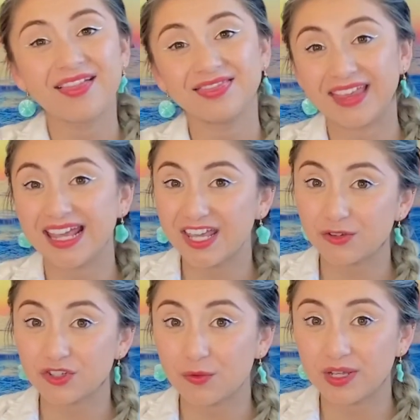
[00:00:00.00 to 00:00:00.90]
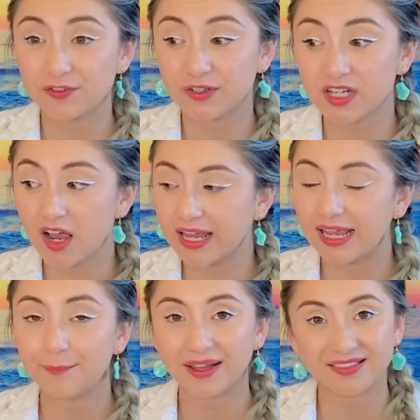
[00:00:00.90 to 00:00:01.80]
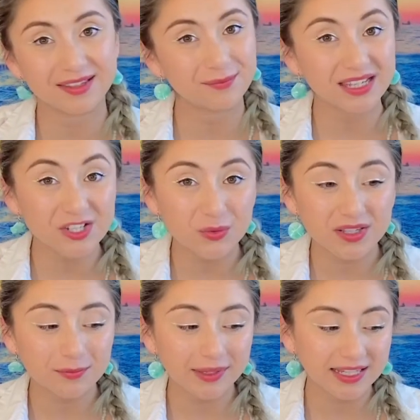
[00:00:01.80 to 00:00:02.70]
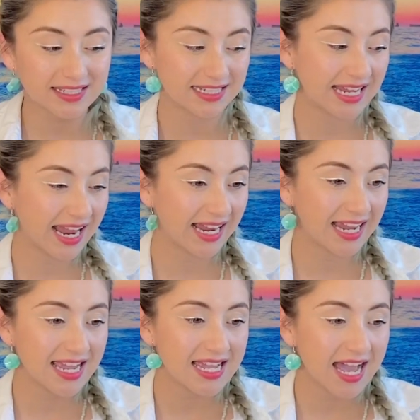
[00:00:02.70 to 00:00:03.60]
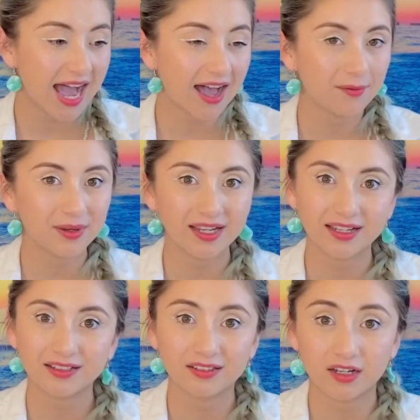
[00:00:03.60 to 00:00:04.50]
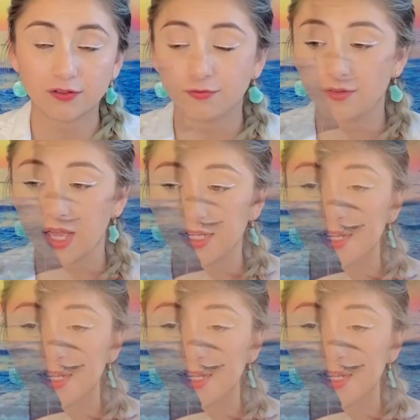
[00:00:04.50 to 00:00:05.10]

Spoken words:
thank you so much for talking about the beach with me today. I had a lot of fun.